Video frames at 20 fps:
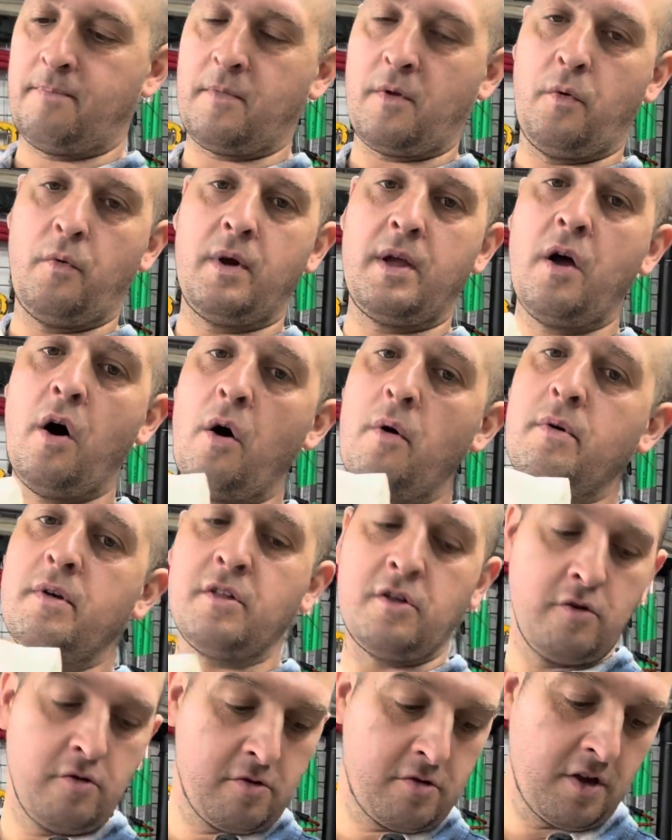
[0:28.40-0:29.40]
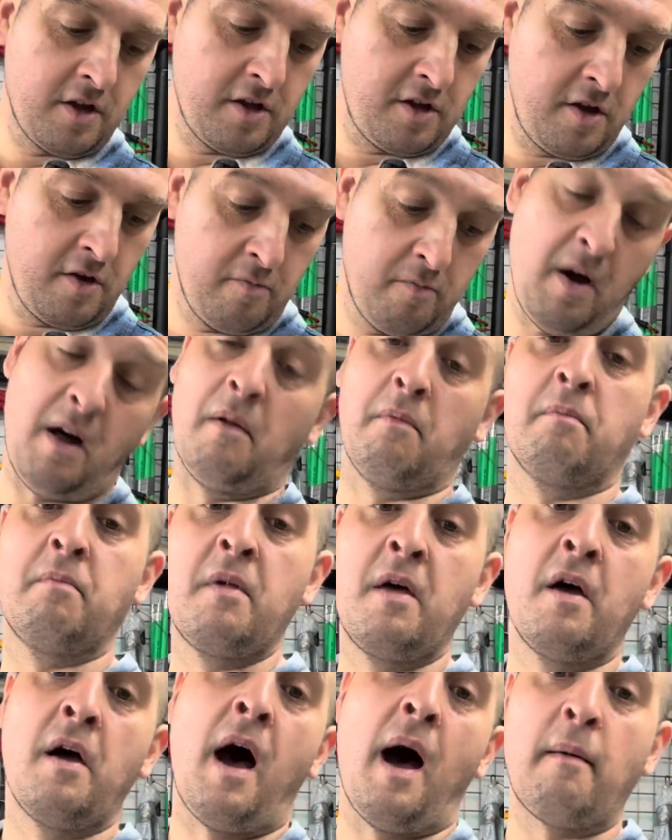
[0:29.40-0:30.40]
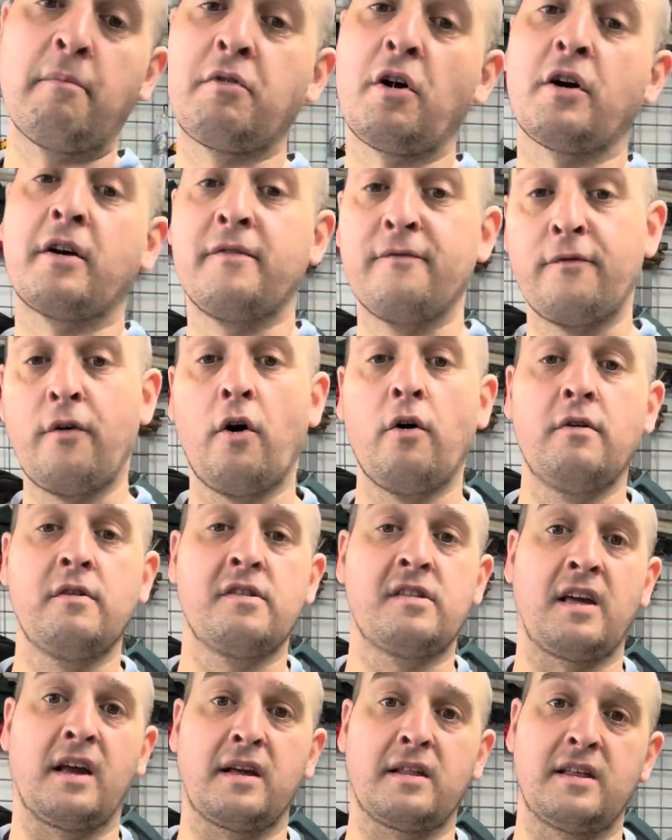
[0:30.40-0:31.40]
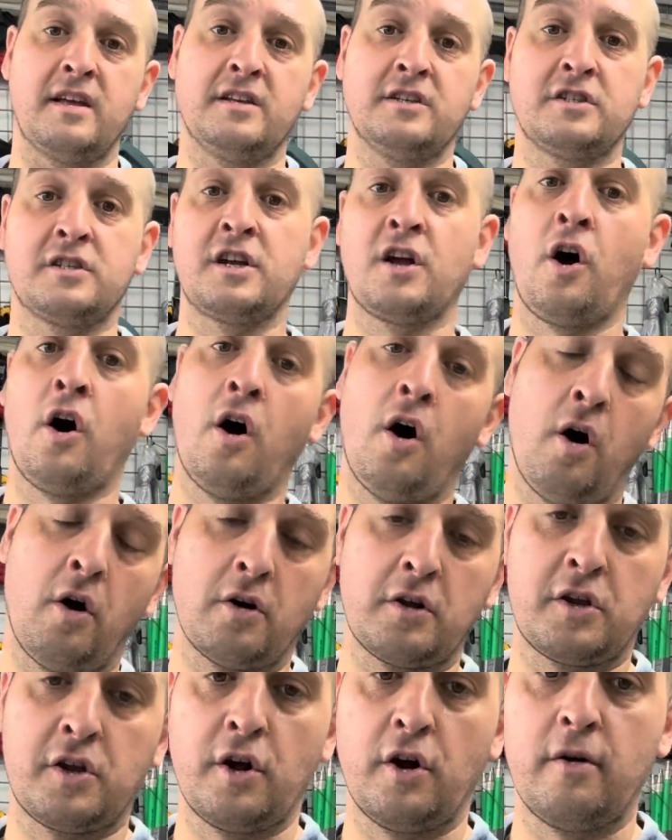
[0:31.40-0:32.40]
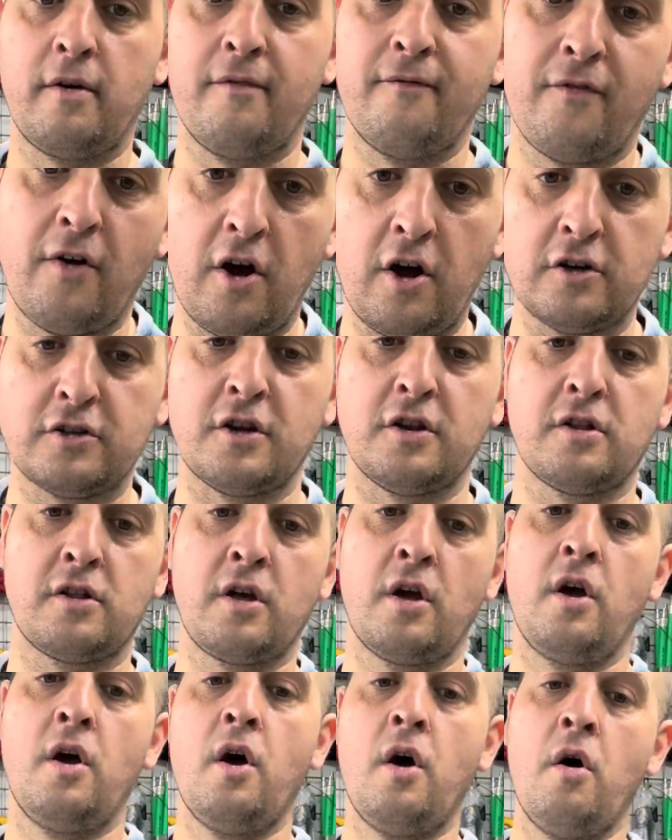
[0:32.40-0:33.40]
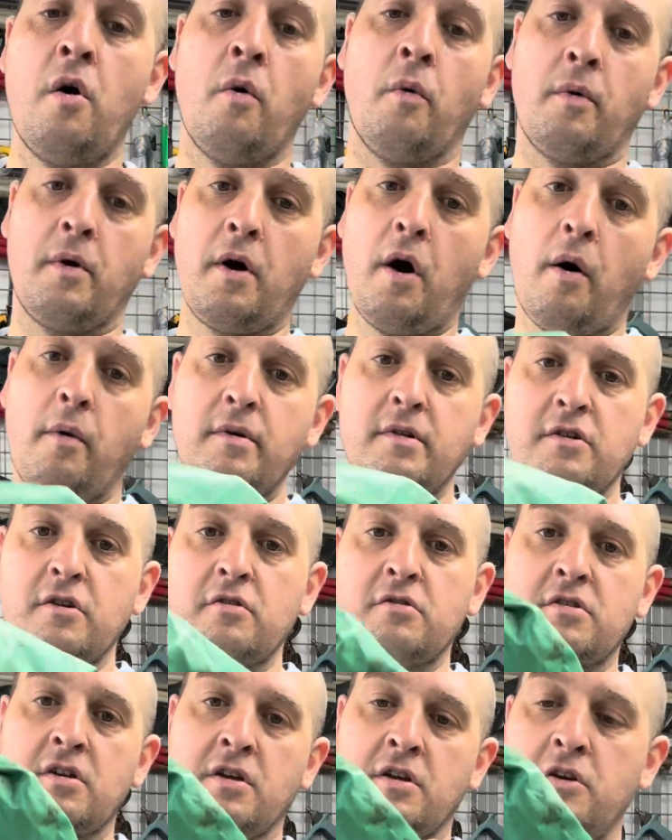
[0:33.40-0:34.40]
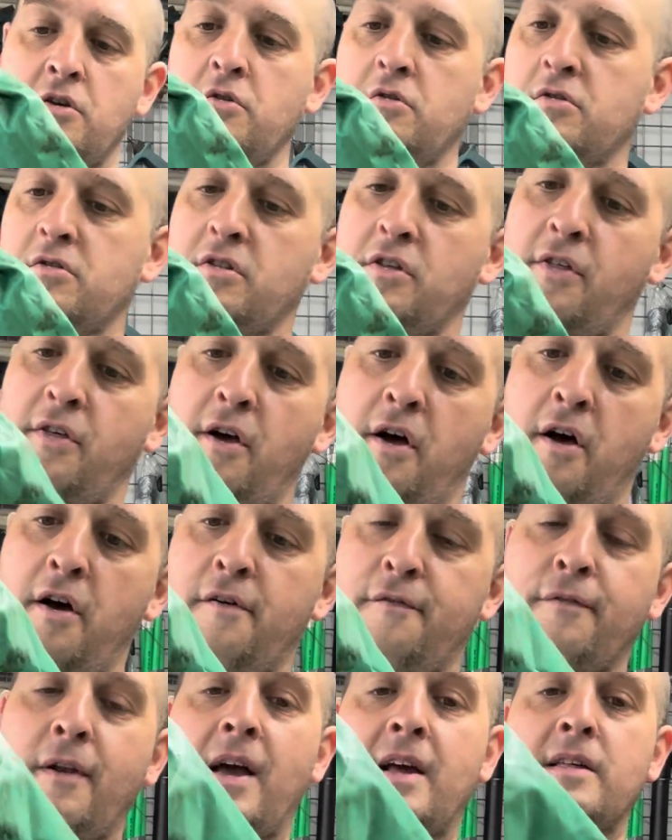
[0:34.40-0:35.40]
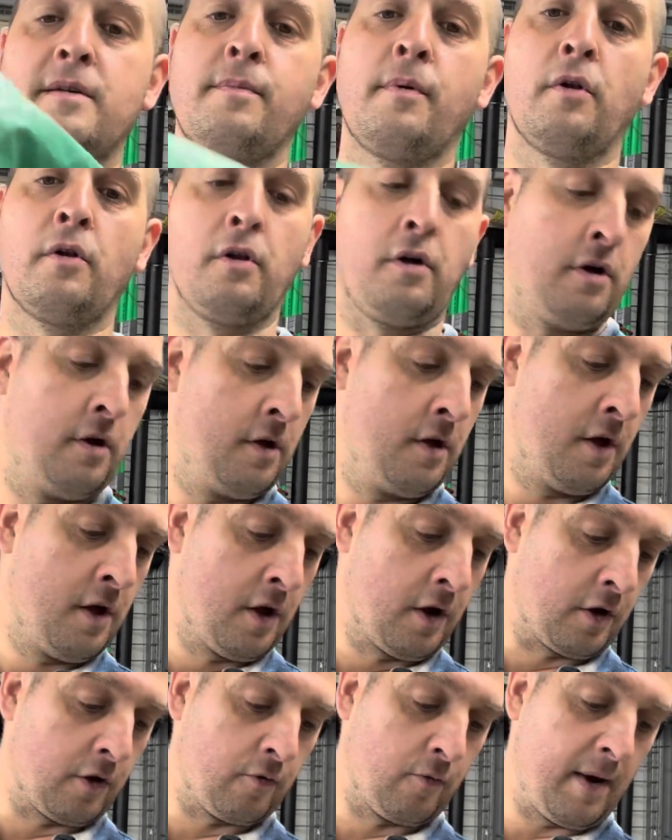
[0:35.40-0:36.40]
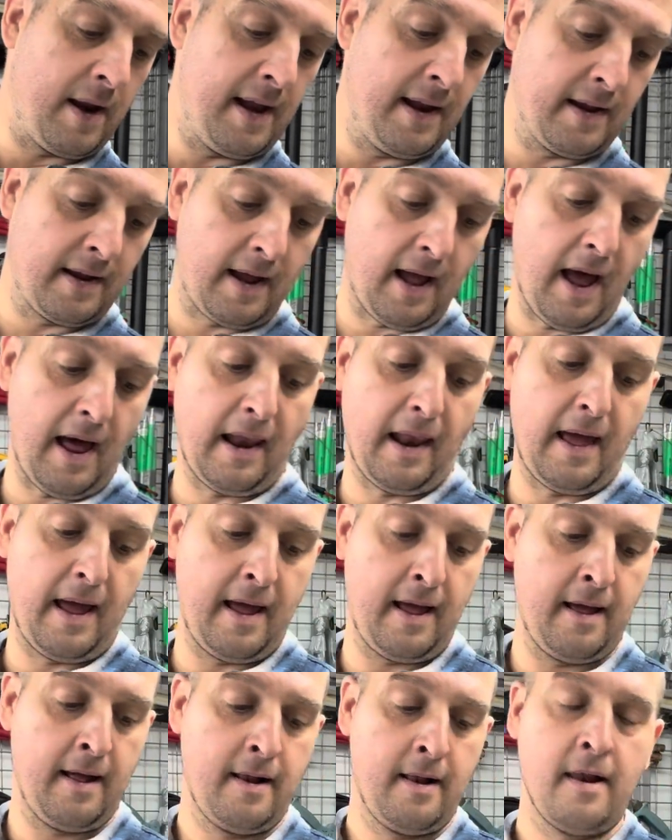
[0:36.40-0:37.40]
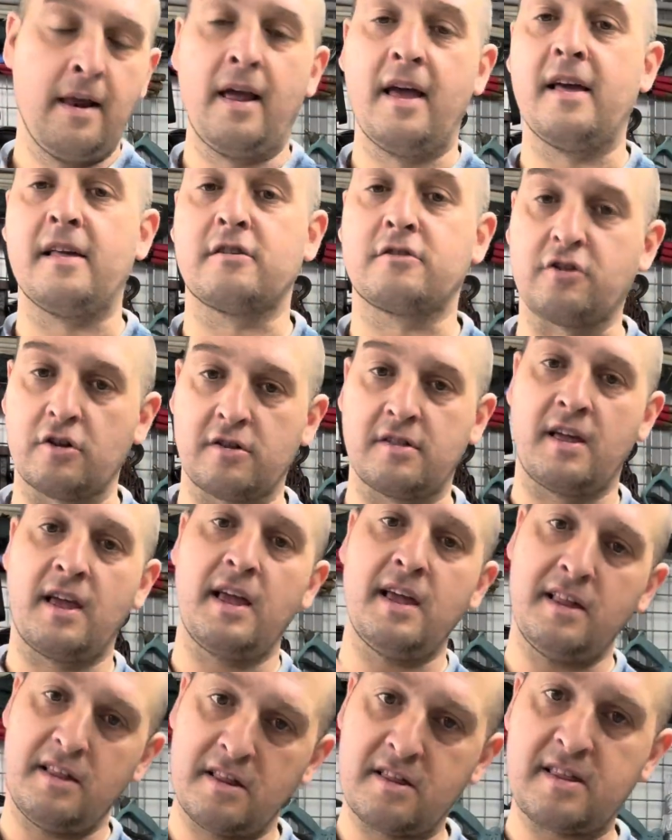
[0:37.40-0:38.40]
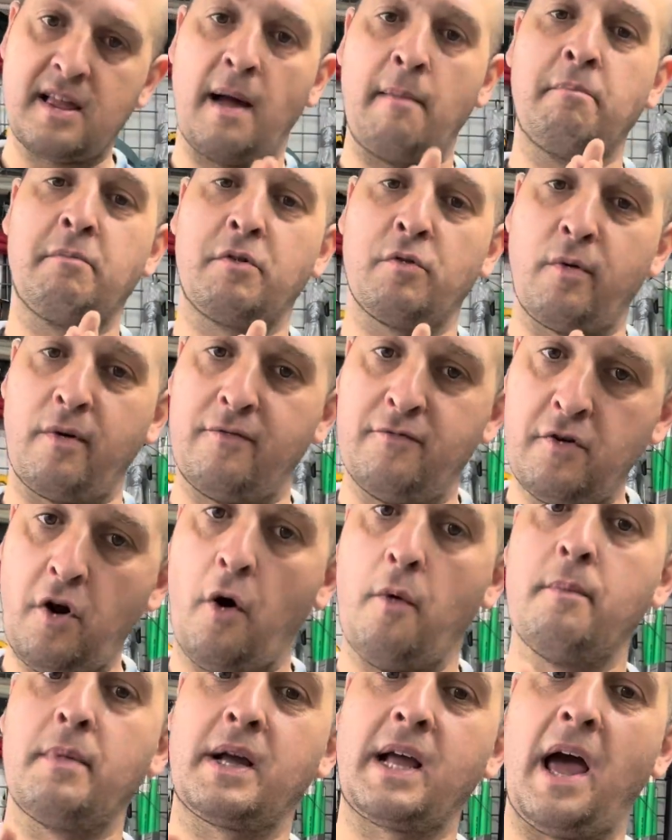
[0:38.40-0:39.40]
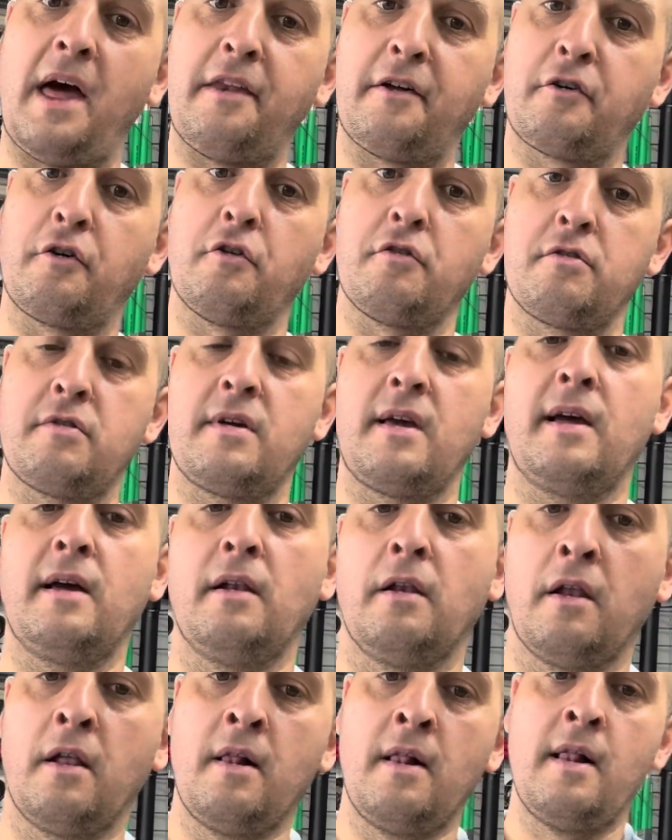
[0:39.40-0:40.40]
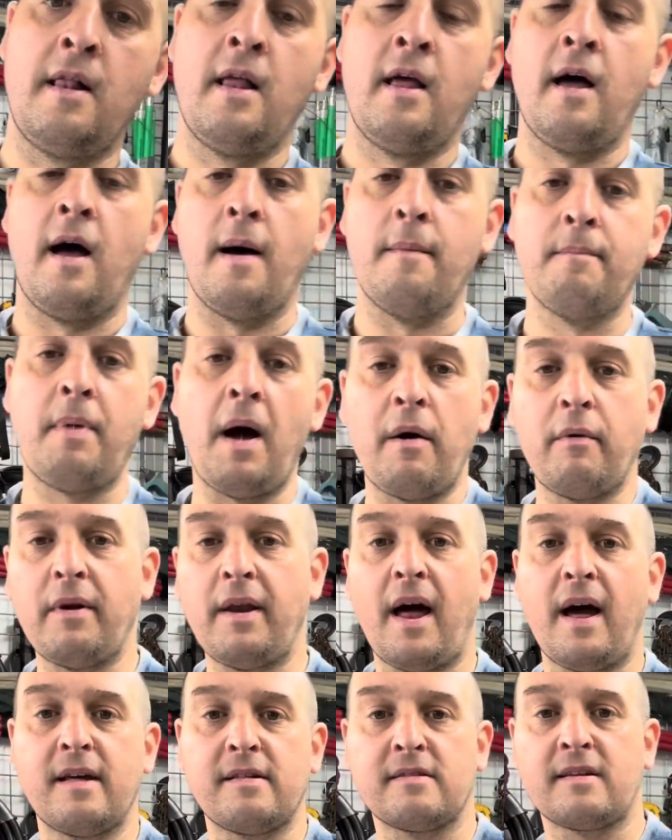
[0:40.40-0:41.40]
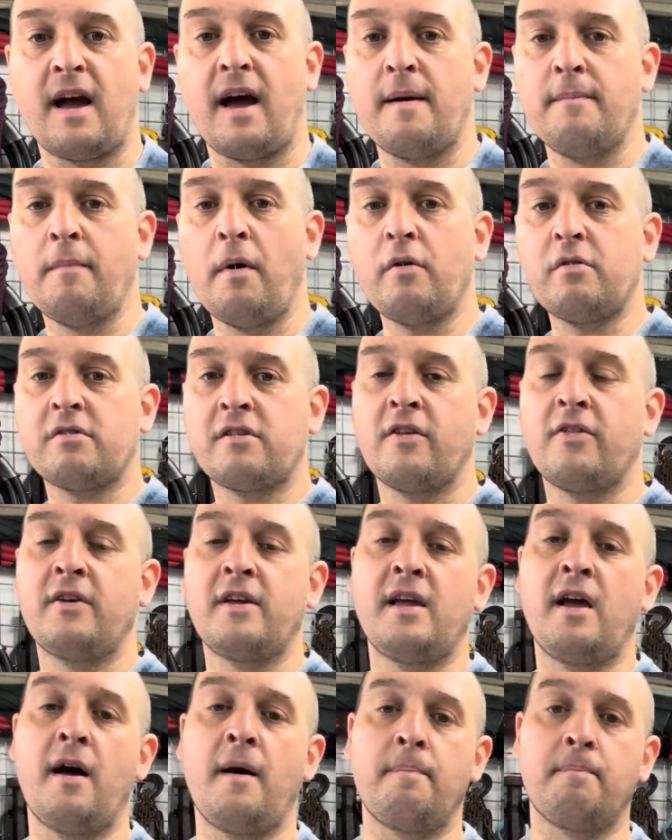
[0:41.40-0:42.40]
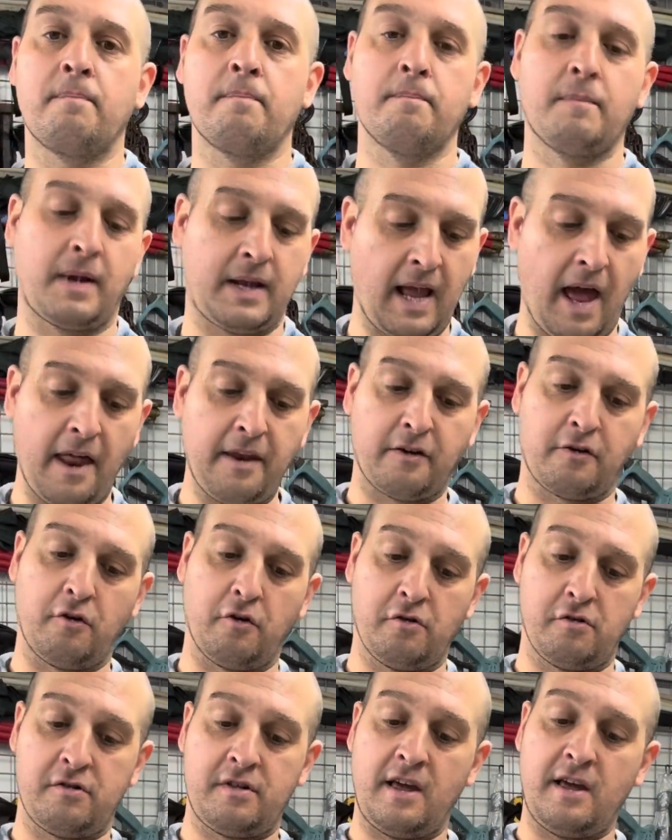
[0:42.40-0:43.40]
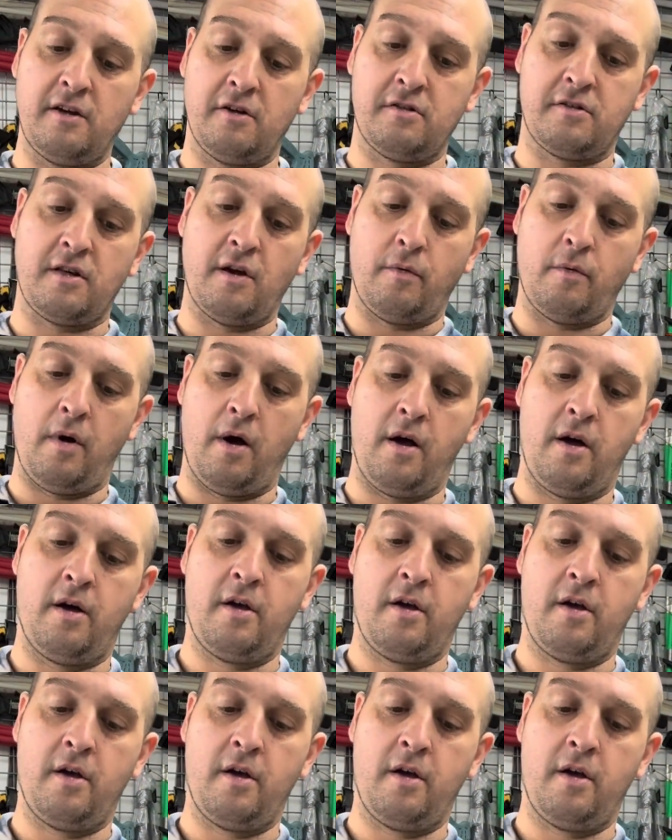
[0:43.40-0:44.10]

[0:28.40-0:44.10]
We always used to use, well, I'm talking 4 and 6 inch hot curing versions. We always used to use the flexible green Cali. It's just heat stamped with no mechanical seal. And back when I started, most of the mechanical seals that were